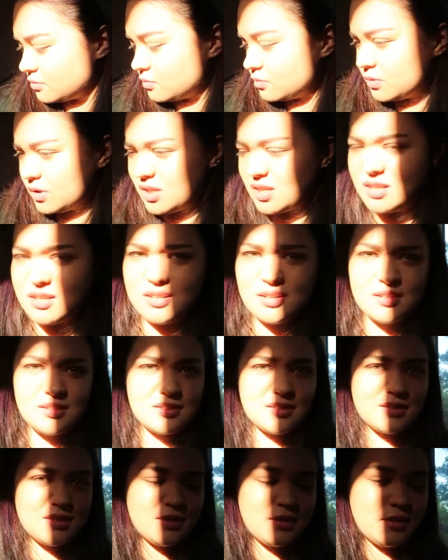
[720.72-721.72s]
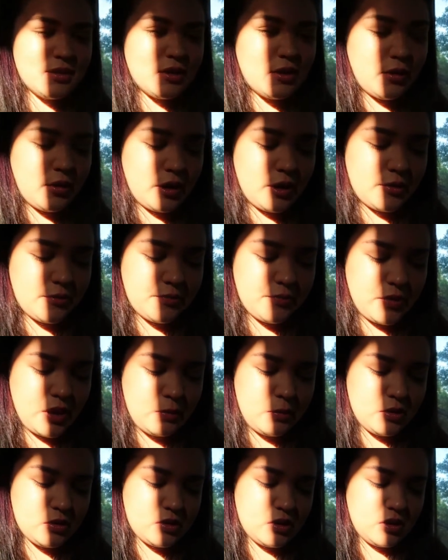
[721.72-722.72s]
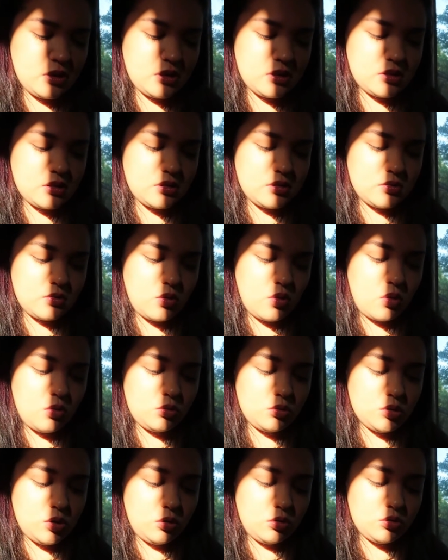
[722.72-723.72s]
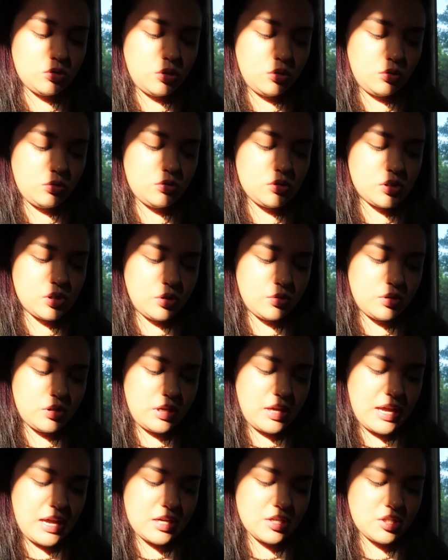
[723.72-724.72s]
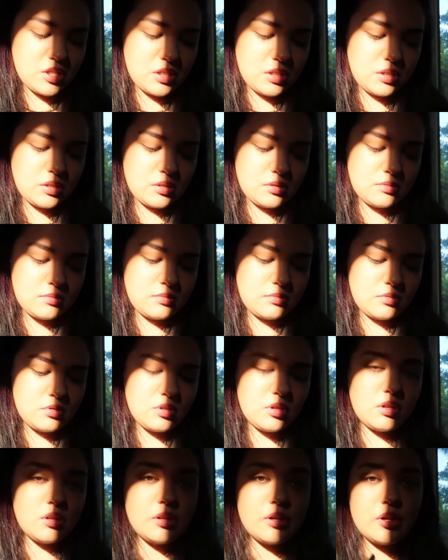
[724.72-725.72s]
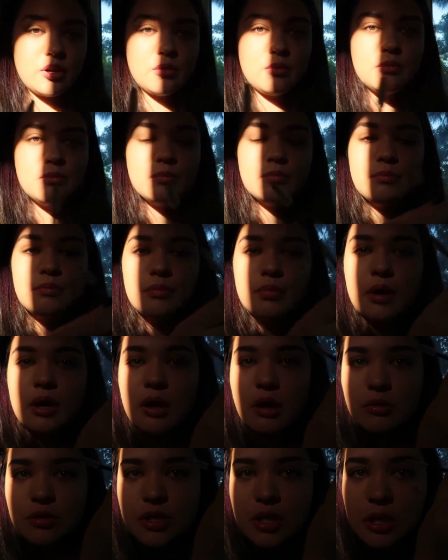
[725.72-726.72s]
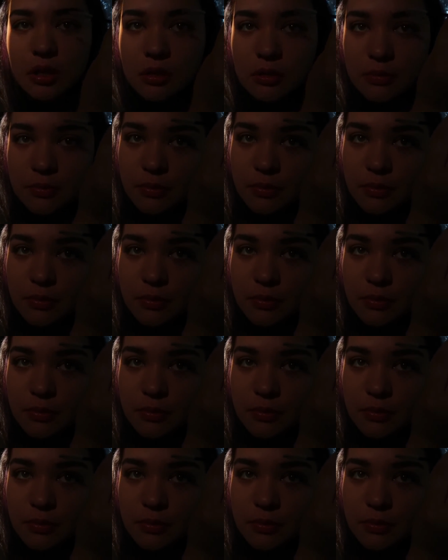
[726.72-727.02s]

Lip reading: What? Okay, I'm using this old Sonia Kashuk clear brow gel.